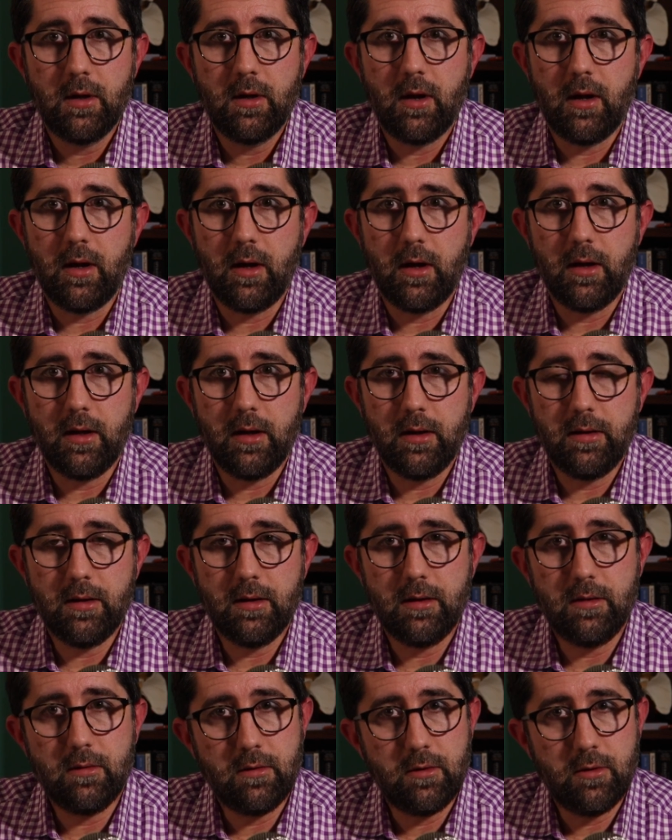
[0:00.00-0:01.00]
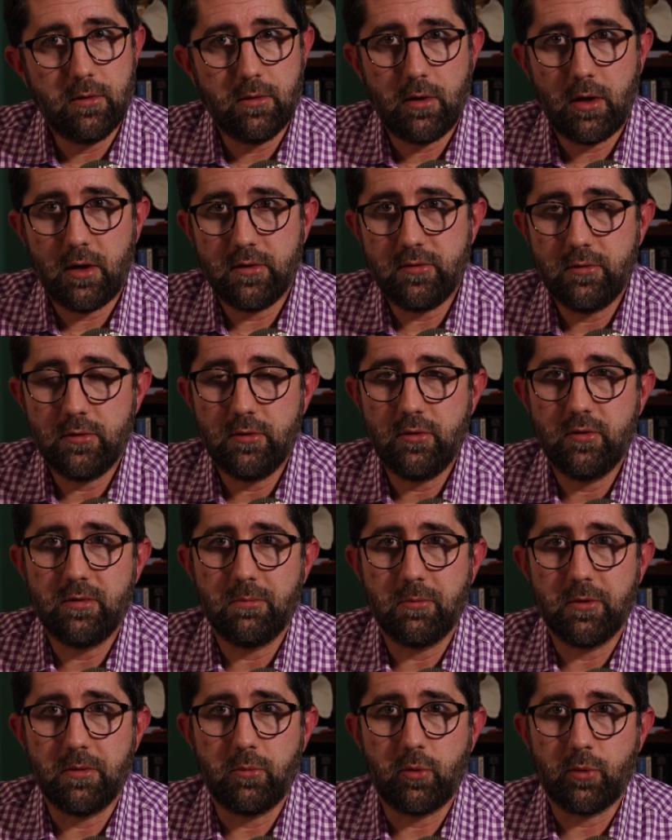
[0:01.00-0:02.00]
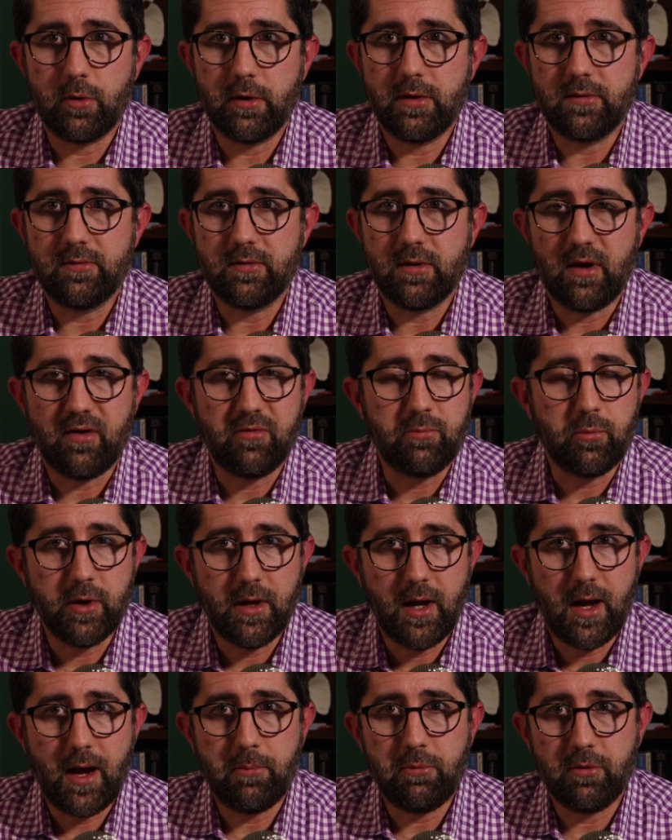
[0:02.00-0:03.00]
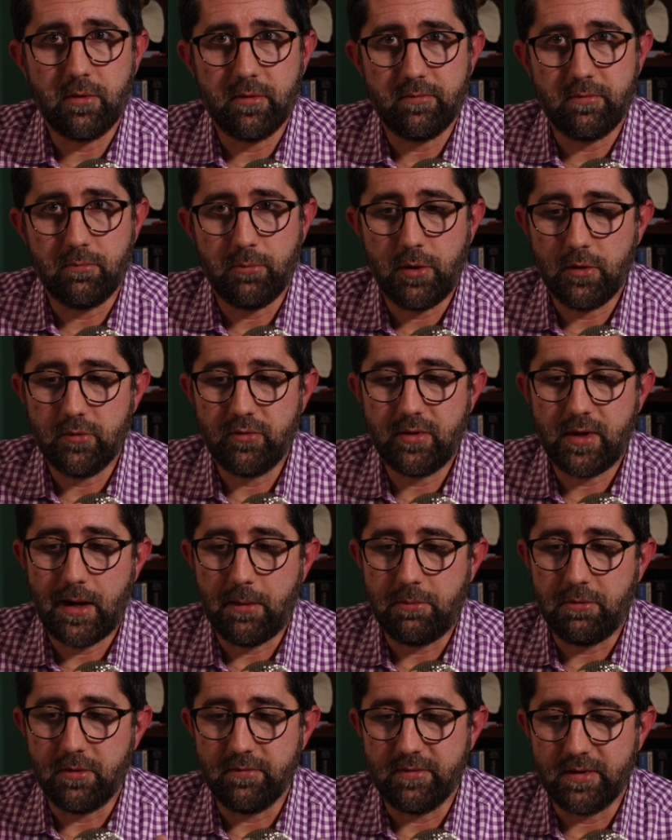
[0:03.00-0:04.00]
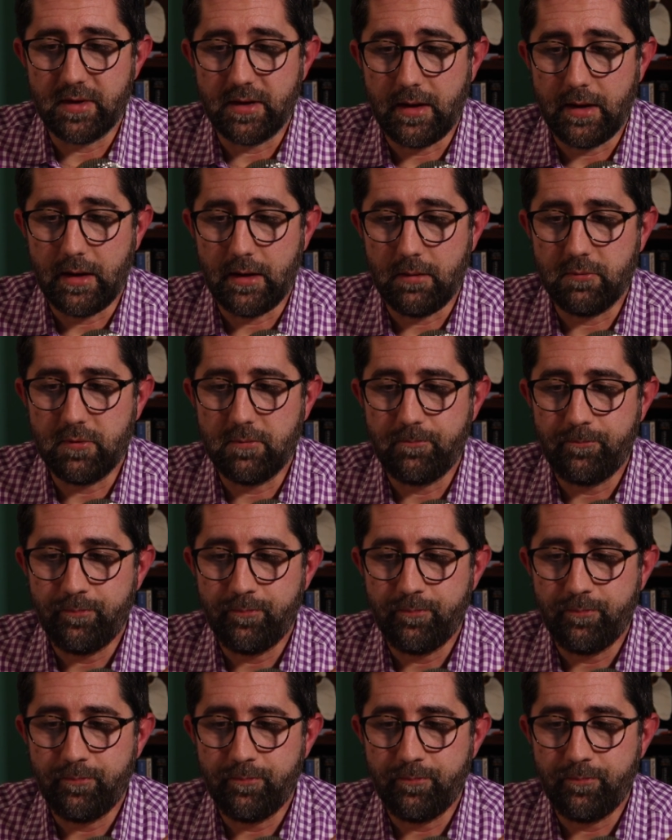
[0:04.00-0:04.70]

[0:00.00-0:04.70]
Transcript: and then you'll also do some of the boring stuff, preoperative and postoperative exams.